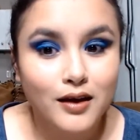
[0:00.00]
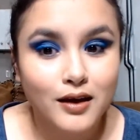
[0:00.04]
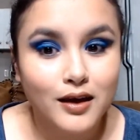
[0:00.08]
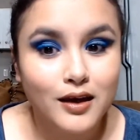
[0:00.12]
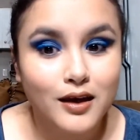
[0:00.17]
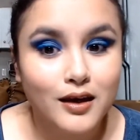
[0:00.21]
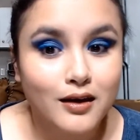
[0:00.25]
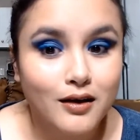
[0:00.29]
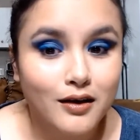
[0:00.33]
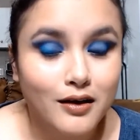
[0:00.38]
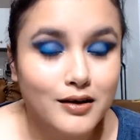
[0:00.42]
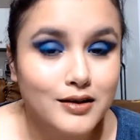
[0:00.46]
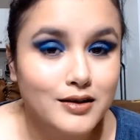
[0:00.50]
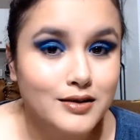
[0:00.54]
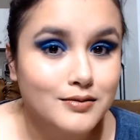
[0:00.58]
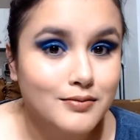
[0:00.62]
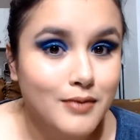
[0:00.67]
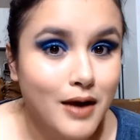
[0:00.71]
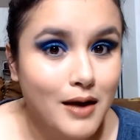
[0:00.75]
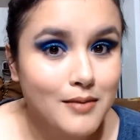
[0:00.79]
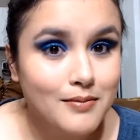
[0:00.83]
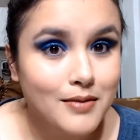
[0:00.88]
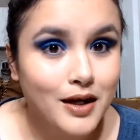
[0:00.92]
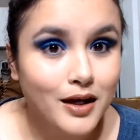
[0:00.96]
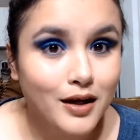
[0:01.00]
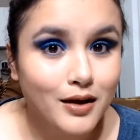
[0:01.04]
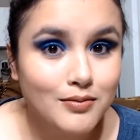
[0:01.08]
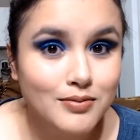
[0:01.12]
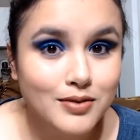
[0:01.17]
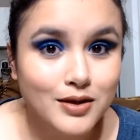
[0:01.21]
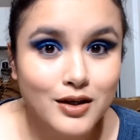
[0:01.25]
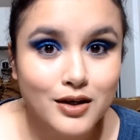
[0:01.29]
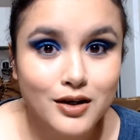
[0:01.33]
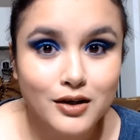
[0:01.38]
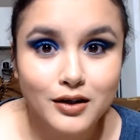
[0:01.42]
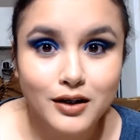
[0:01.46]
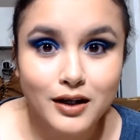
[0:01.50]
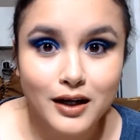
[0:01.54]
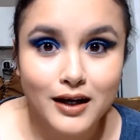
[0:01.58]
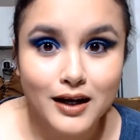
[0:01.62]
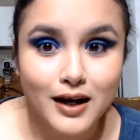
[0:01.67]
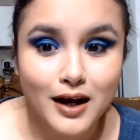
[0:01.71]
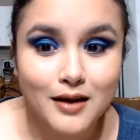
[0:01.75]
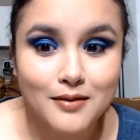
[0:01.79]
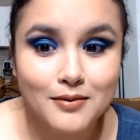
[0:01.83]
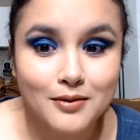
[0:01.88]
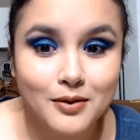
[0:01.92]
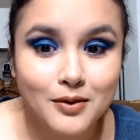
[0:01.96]
Here is my makeup look,
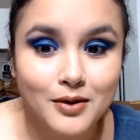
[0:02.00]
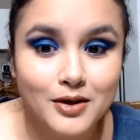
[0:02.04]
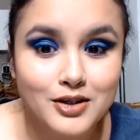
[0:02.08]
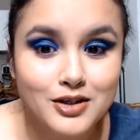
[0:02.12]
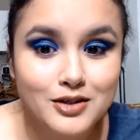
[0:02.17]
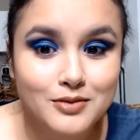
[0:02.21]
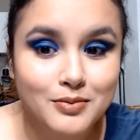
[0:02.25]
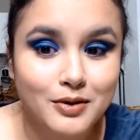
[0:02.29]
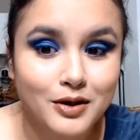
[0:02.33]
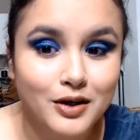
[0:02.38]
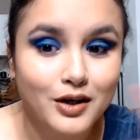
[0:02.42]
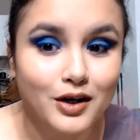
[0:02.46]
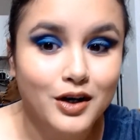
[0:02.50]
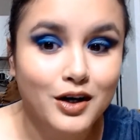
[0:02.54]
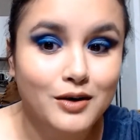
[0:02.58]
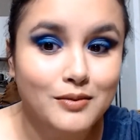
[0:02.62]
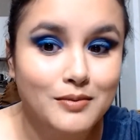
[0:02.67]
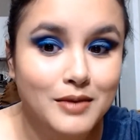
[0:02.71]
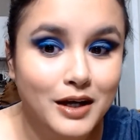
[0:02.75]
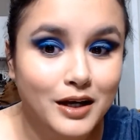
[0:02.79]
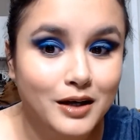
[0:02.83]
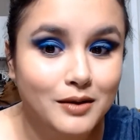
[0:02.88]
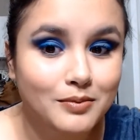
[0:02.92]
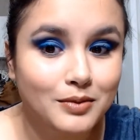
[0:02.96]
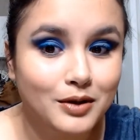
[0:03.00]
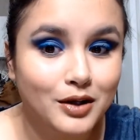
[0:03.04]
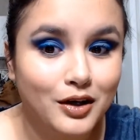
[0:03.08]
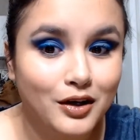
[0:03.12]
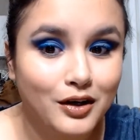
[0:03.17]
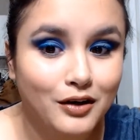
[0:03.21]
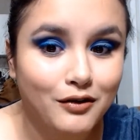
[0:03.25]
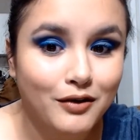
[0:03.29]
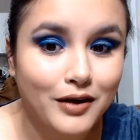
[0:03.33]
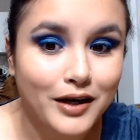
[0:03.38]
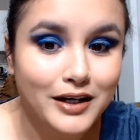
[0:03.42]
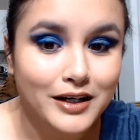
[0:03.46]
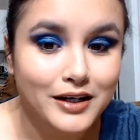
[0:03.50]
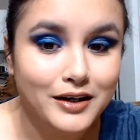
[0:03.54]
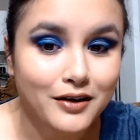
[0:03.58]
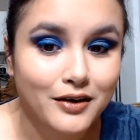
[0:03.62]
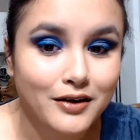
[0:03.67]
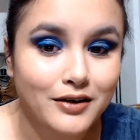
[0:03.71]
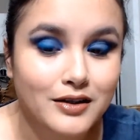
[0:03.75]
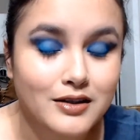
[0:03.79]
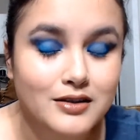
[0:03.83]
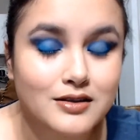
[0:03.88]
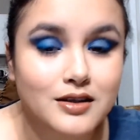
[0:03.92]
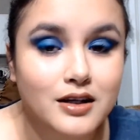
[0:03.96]
and I'm going to put her makeup look right here
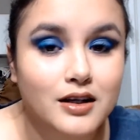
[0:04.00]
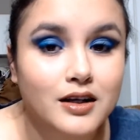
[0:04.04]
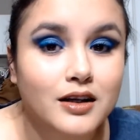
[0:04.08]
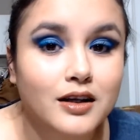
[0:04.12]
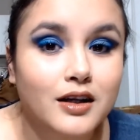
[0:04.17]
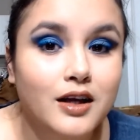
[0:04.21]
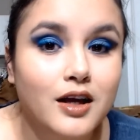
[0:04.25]
on this side of the